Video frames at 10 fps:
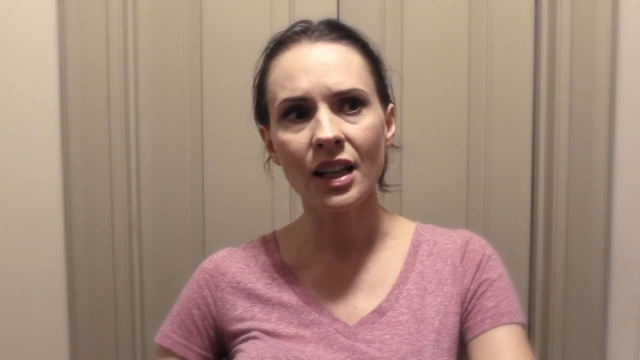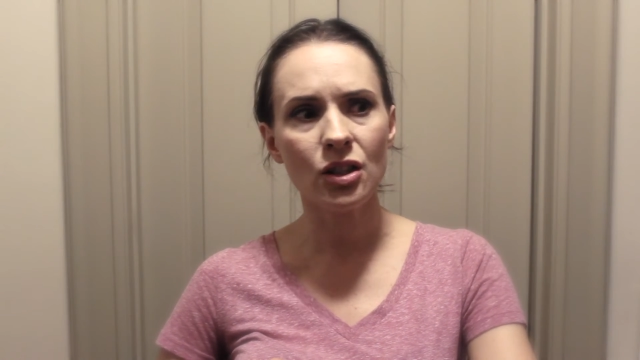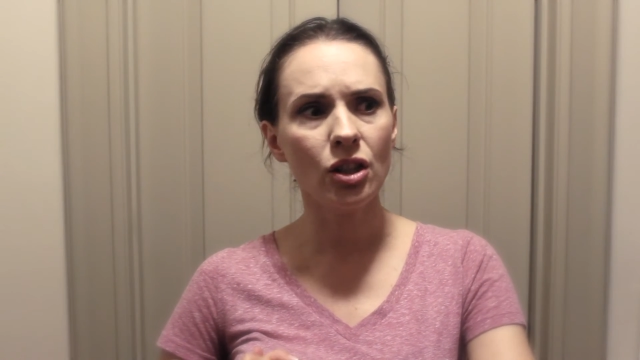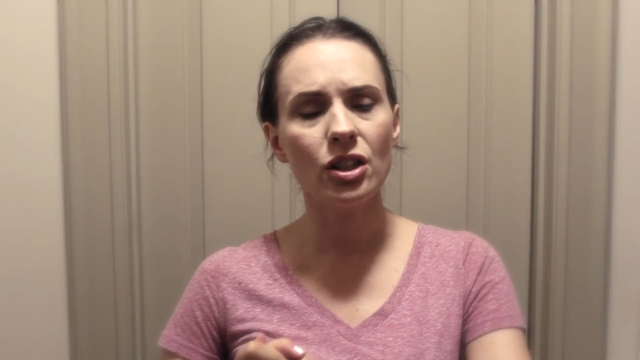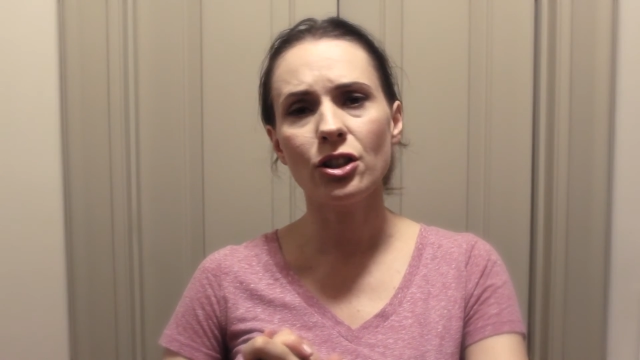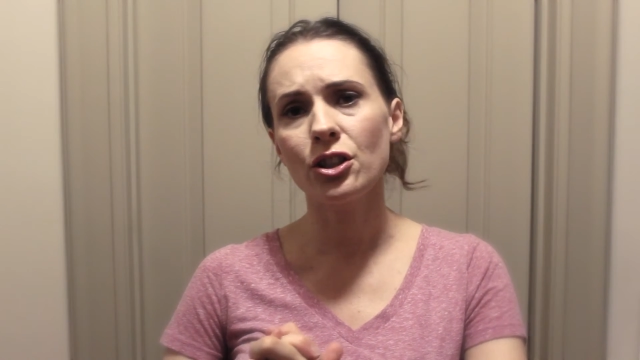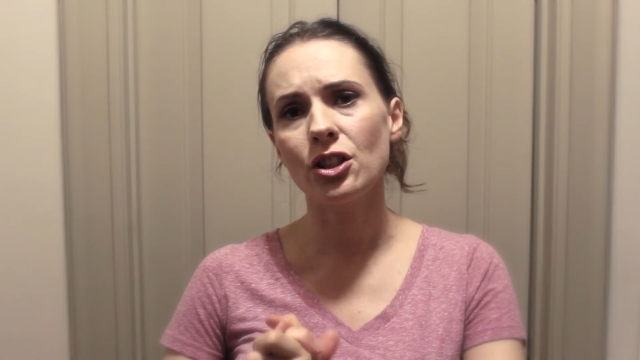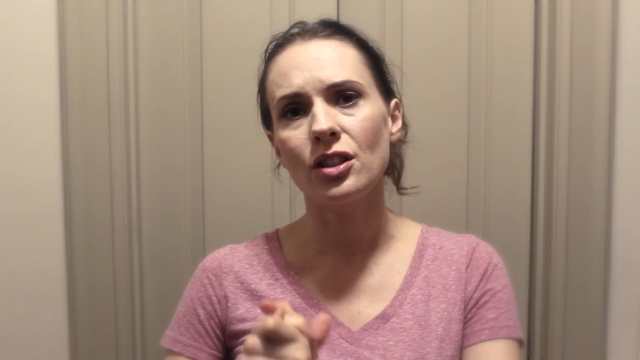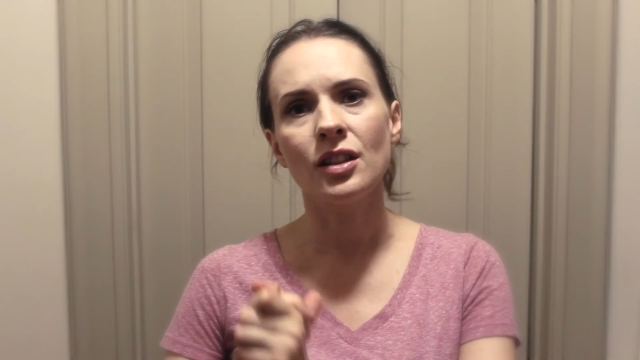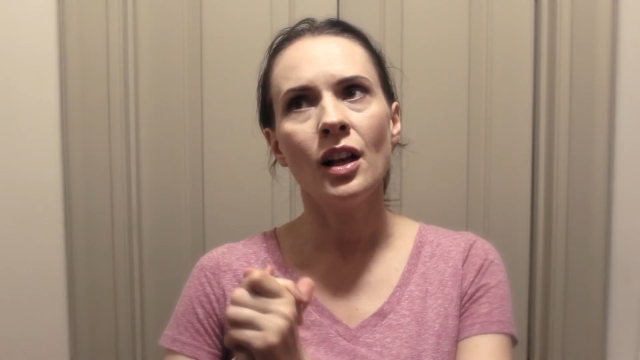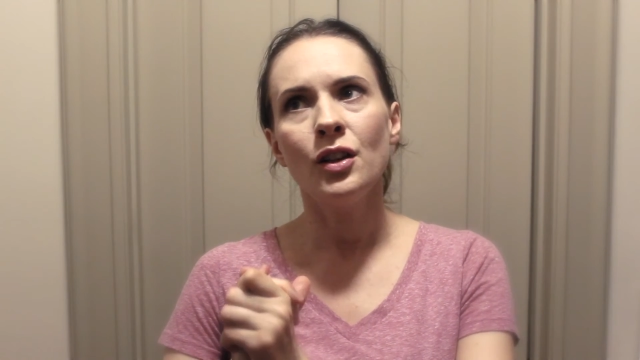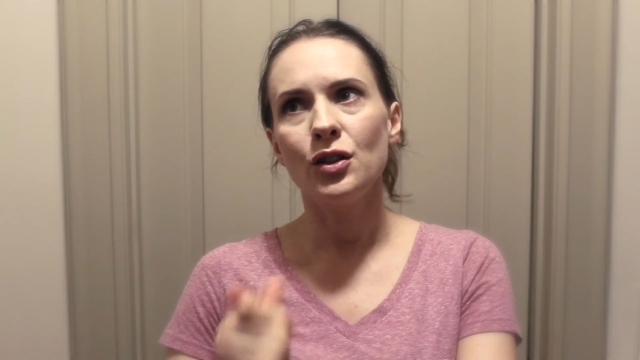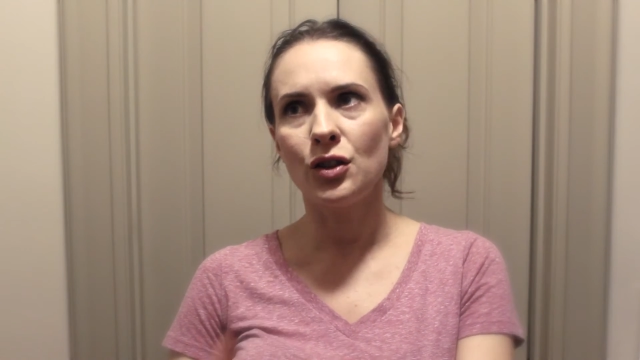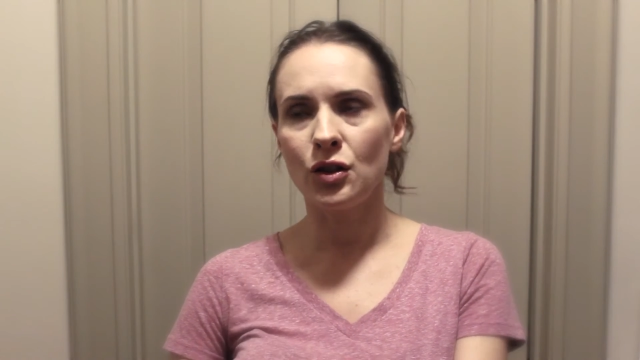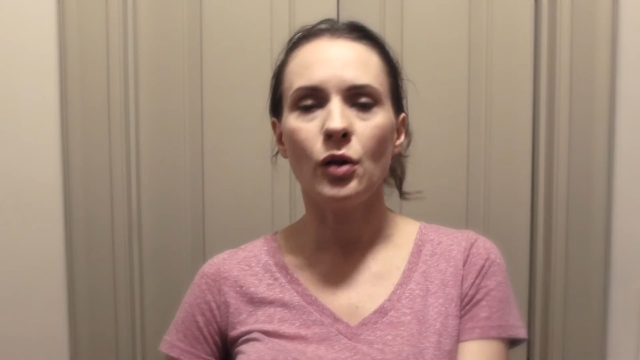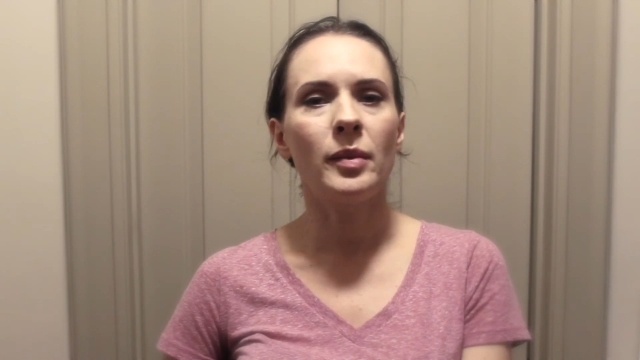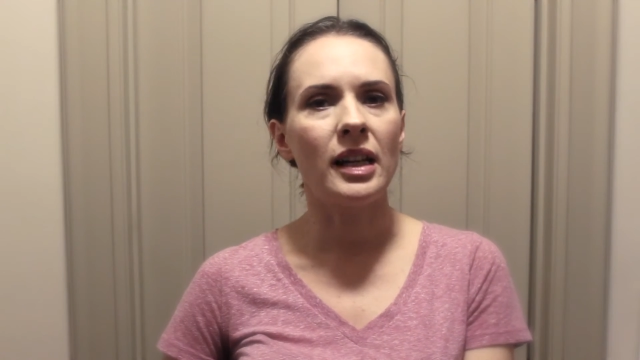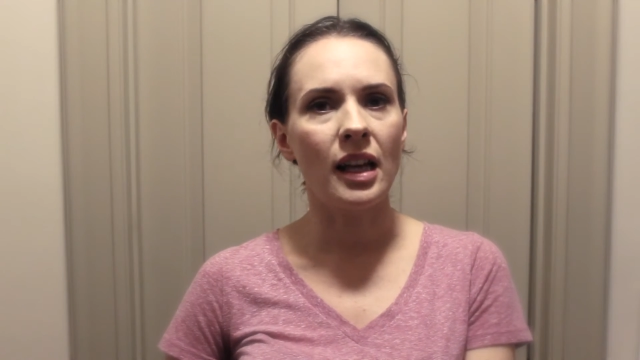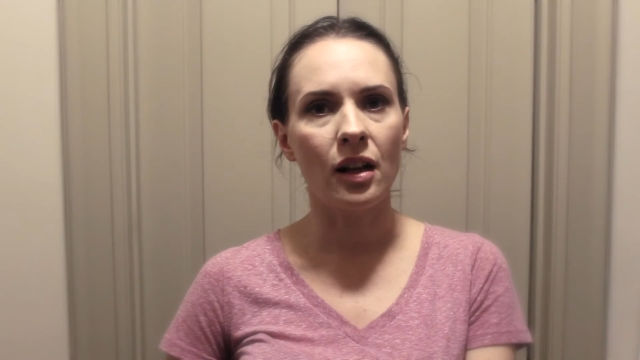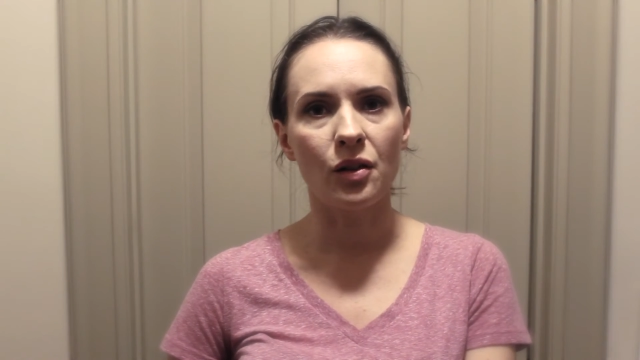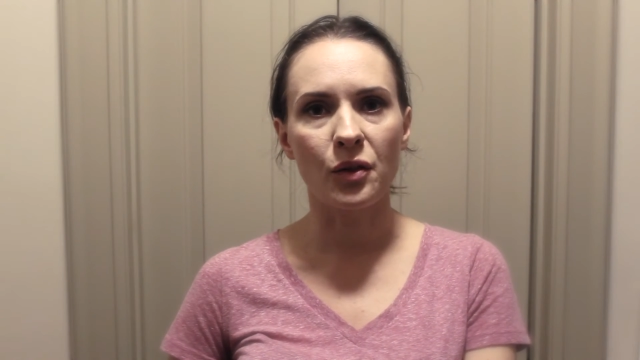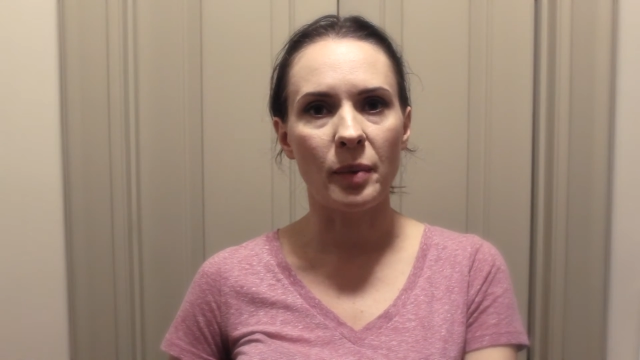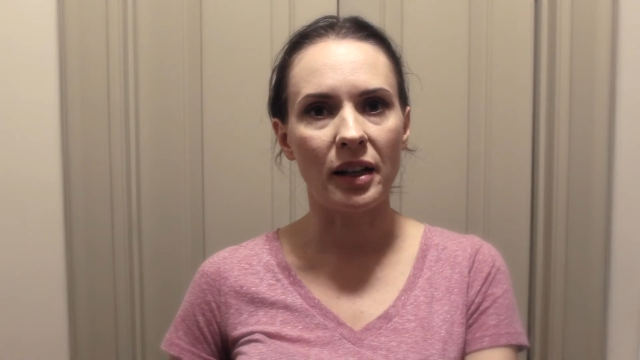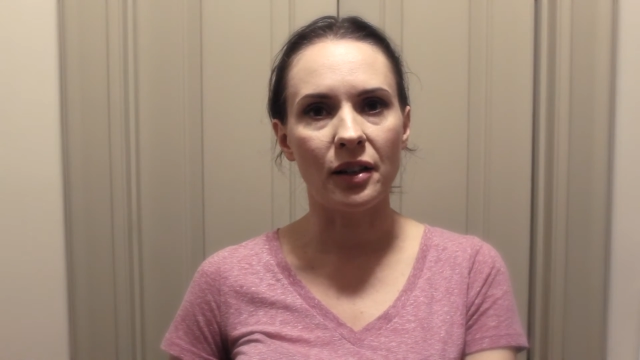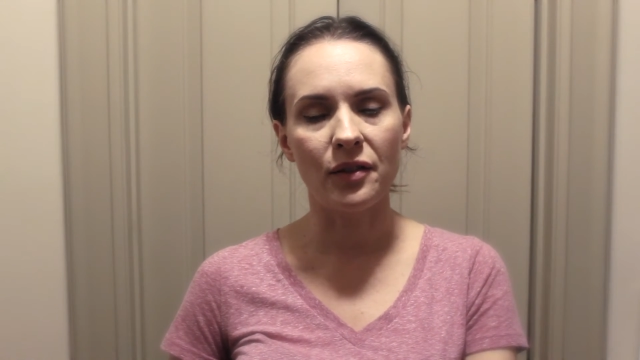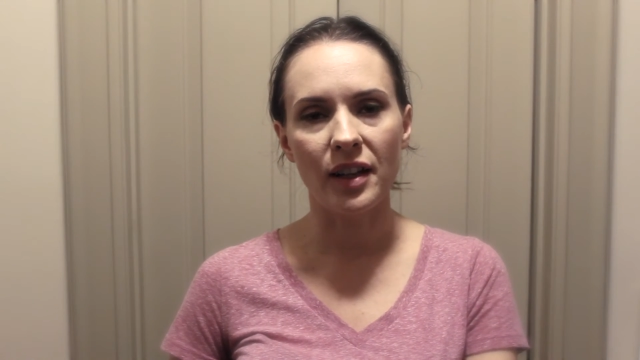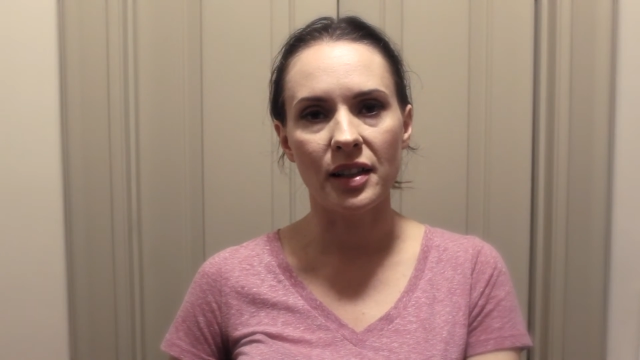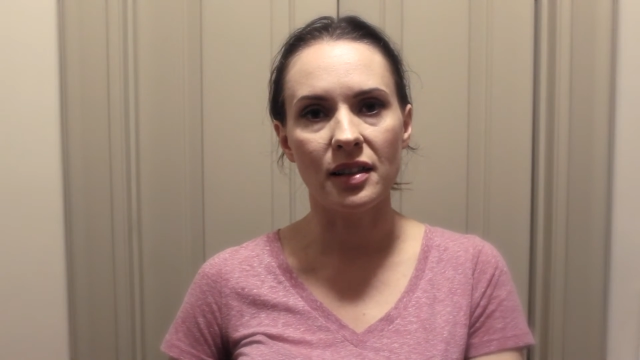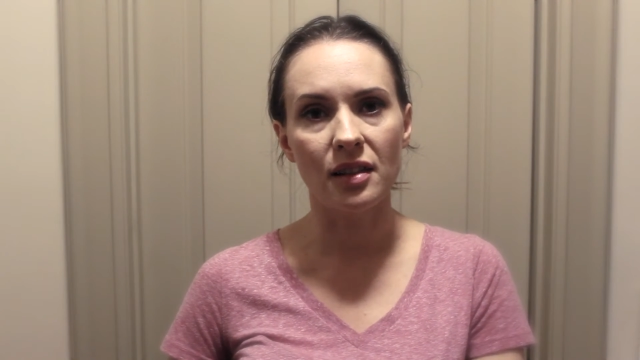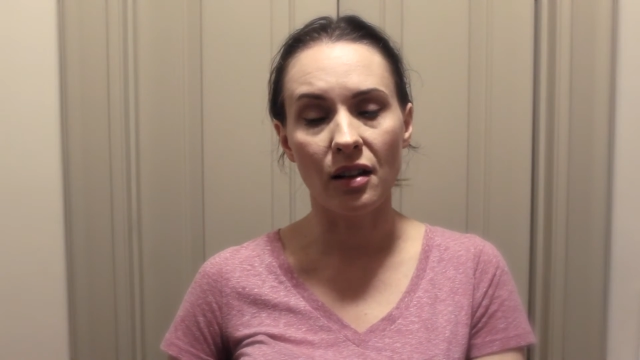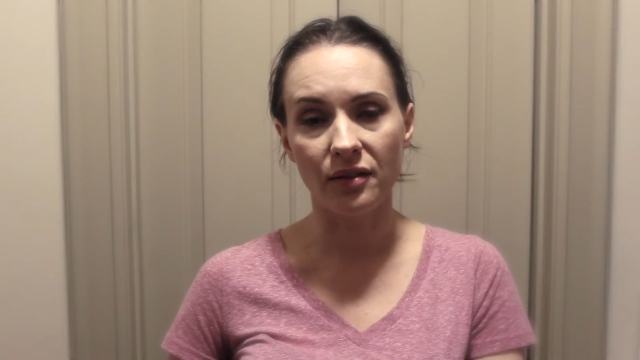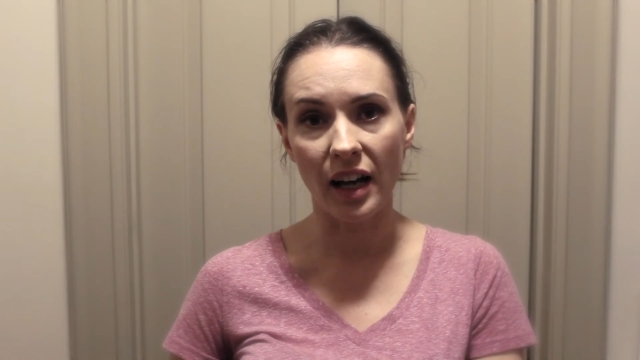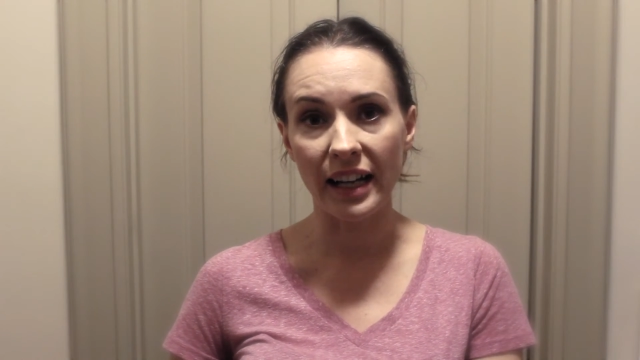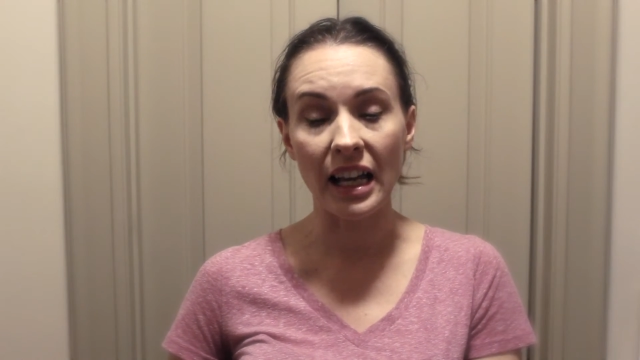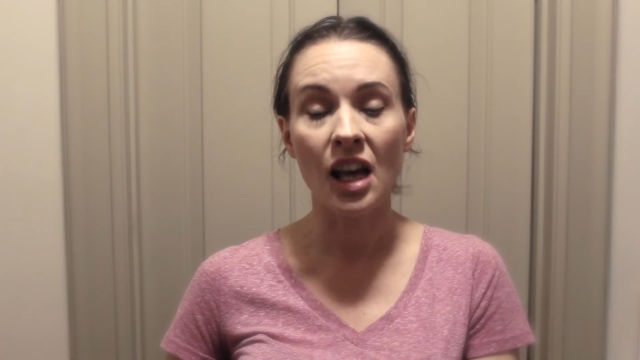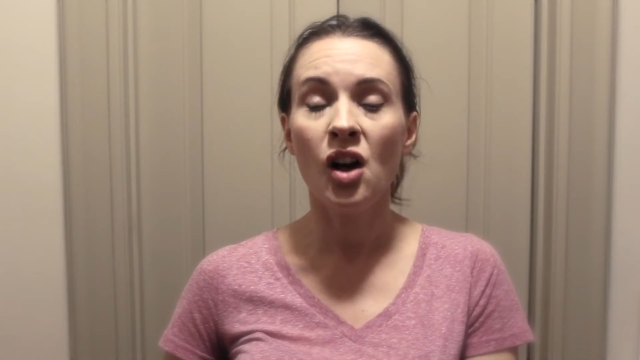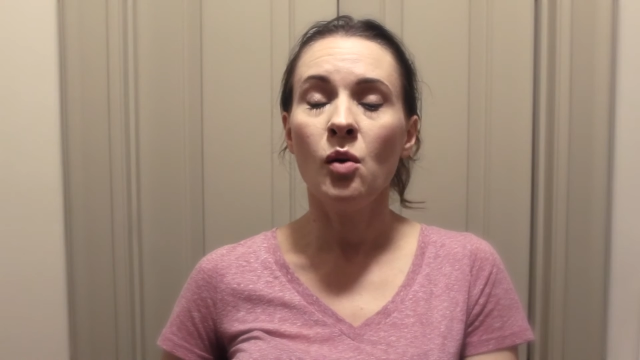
So there's just so many health benefits of honey,